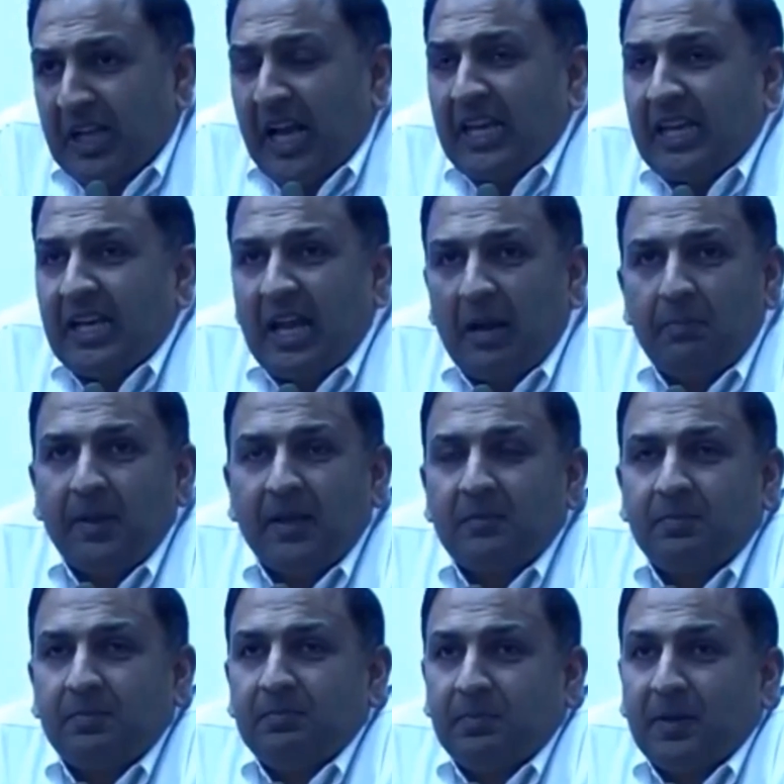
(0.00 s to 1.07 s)
Like an
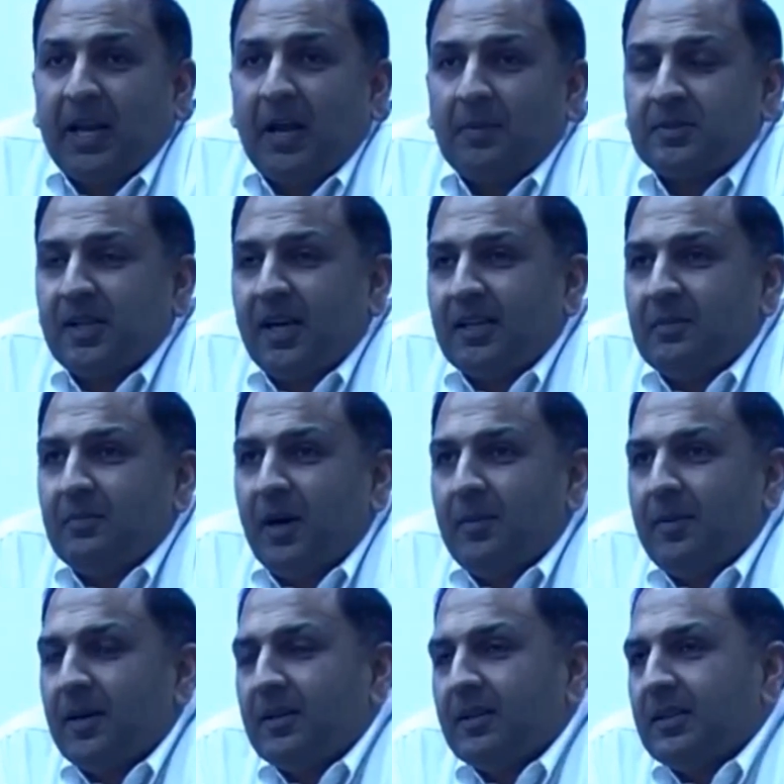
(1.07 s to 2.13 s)
epic, perhaps like the
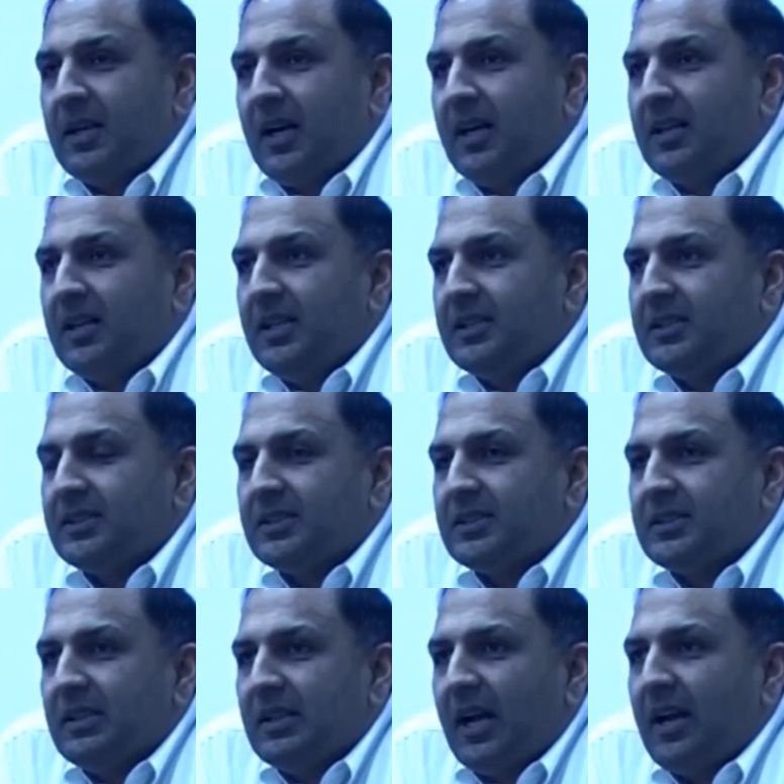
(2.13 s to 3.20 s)
Mahabharata,
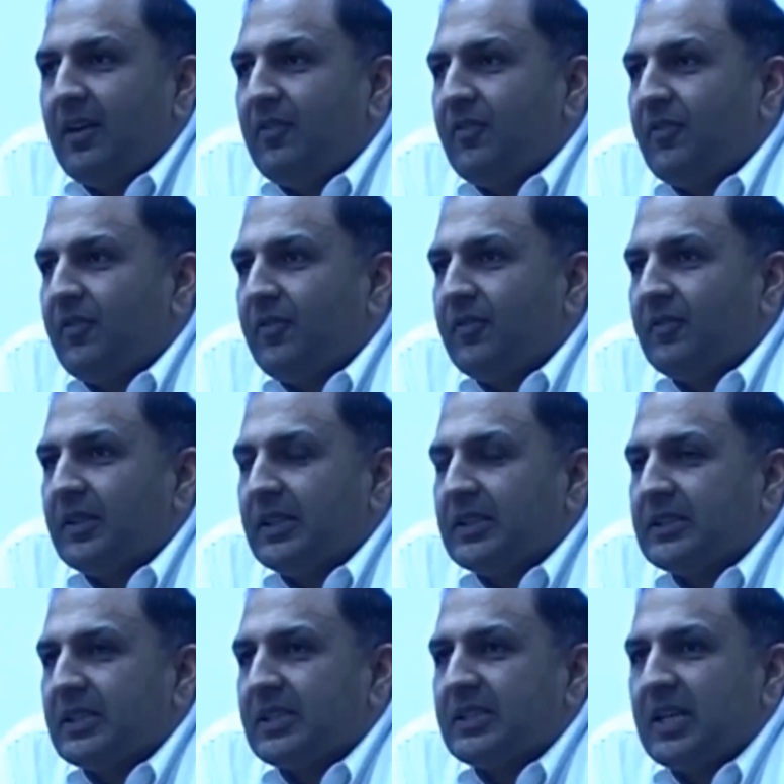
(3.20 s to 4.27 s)
Gandhi's life
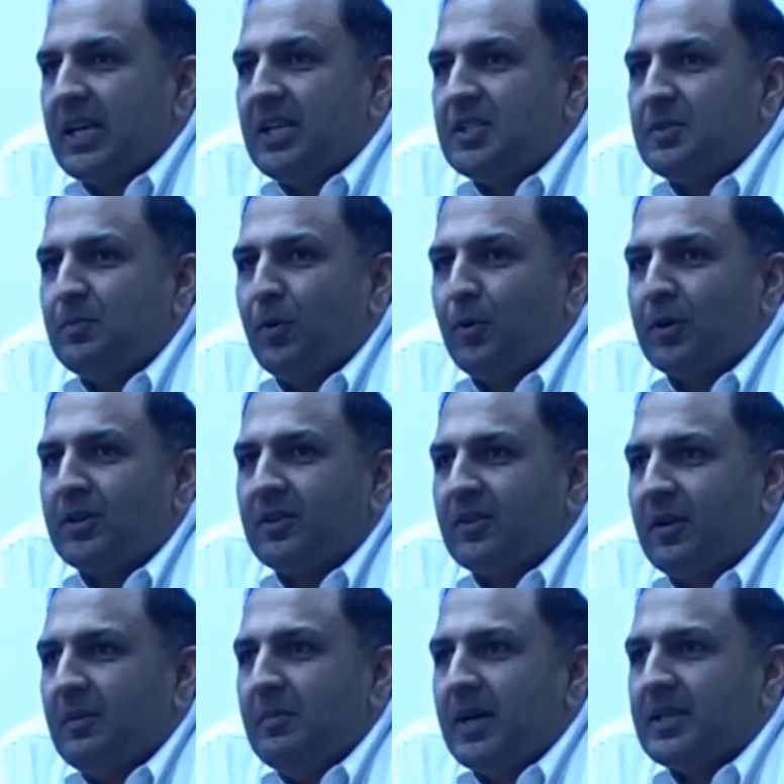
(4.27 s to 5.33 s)
sustains
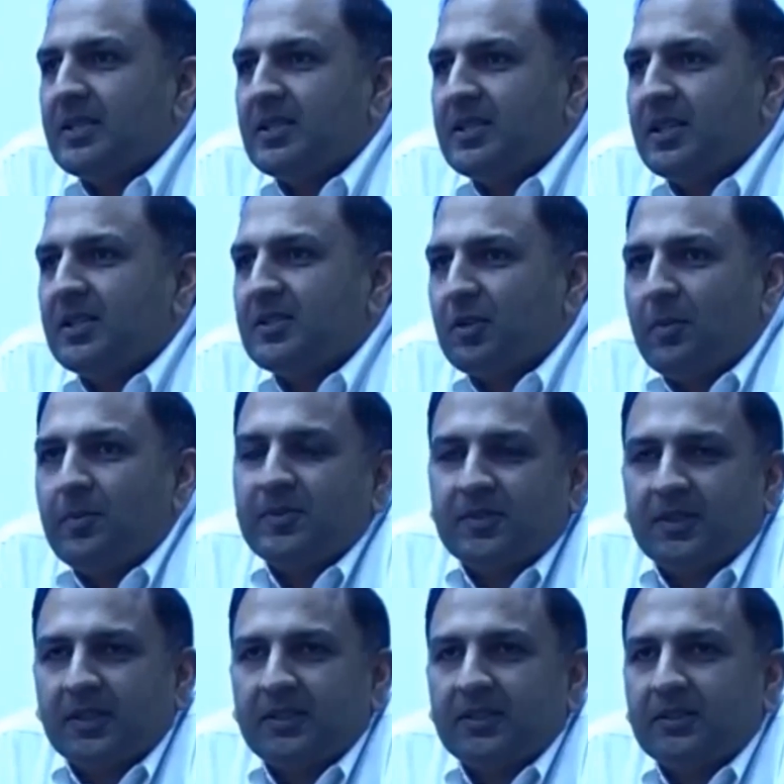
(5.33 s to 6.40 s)
both a message and its
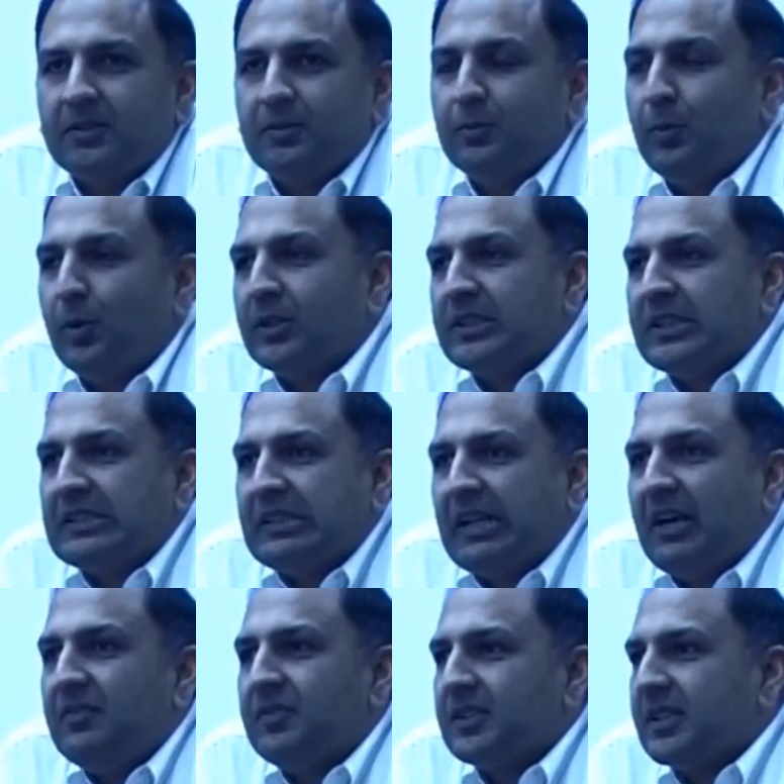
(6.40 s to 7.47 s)
opposite. Was his
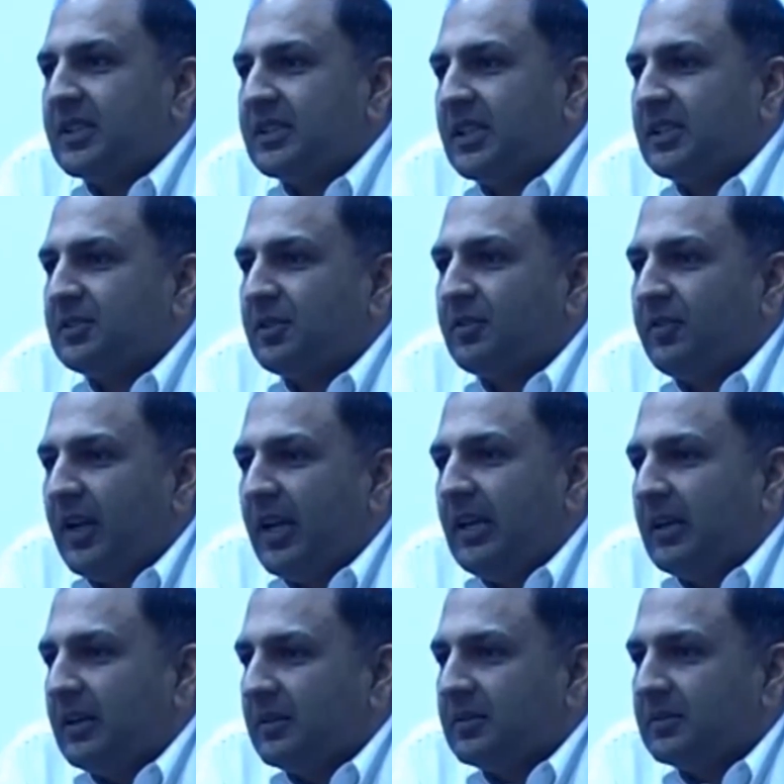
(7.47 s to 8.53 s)
life a success or a
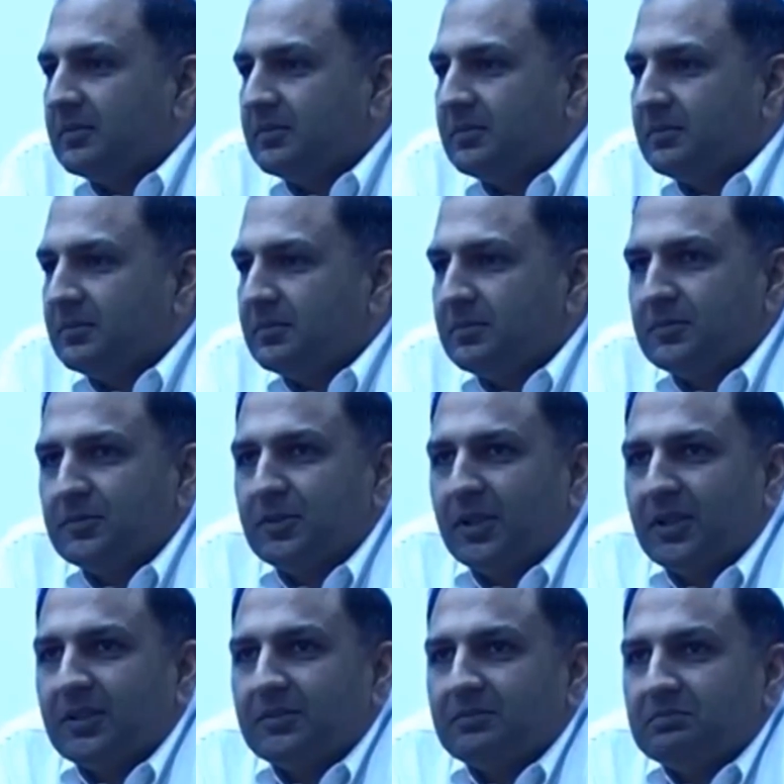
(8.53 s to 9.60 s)
failure?
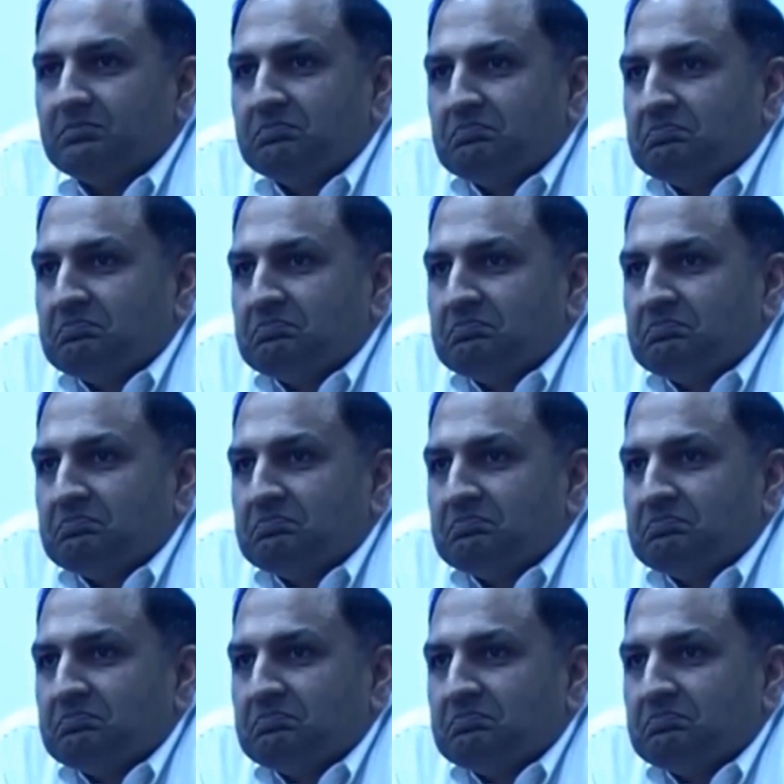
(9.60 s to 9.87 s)
Right?